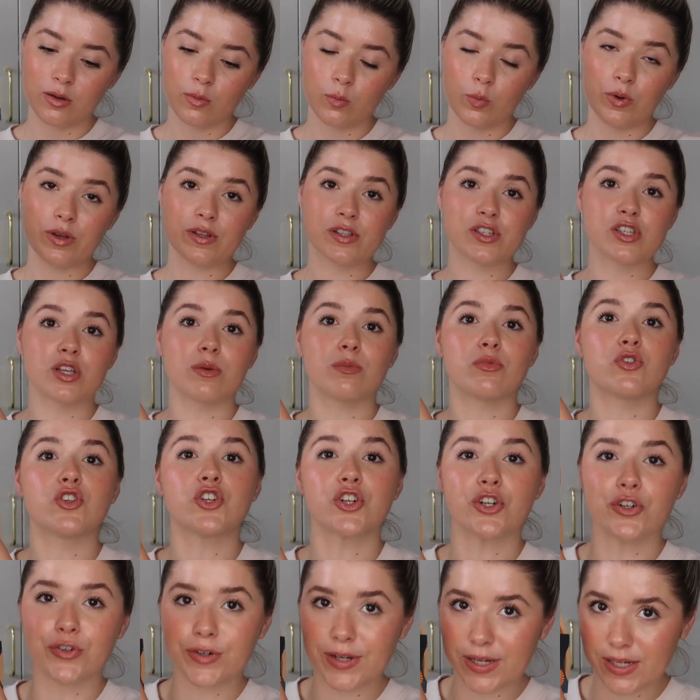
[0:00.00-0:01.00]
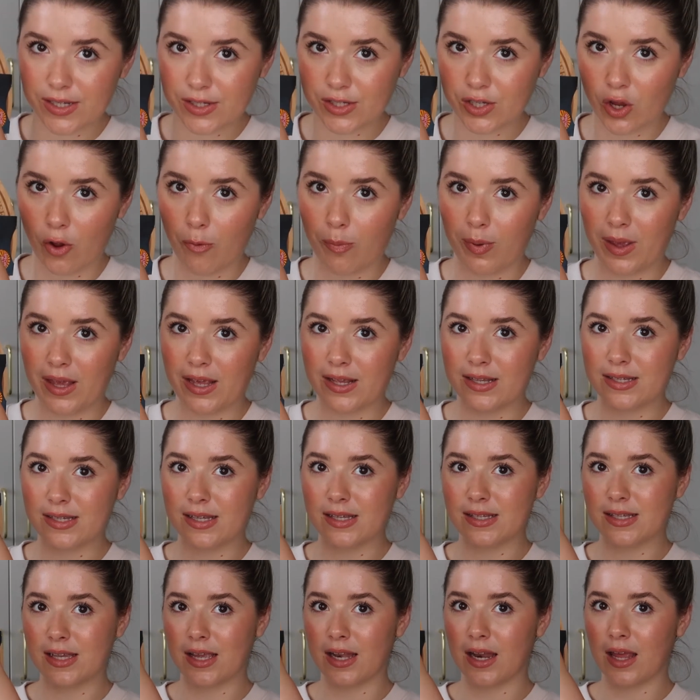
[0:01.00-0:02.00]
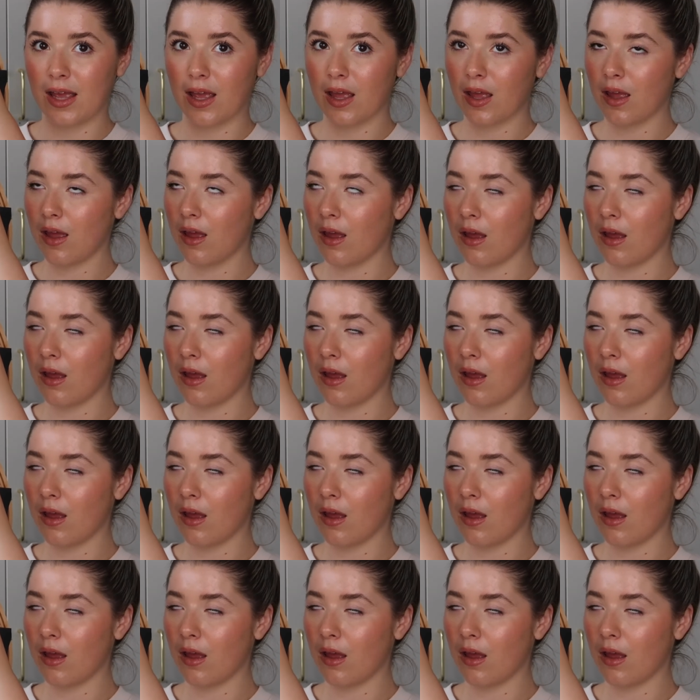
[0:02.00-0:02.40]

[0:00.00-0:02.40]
with some chorizo pieces in it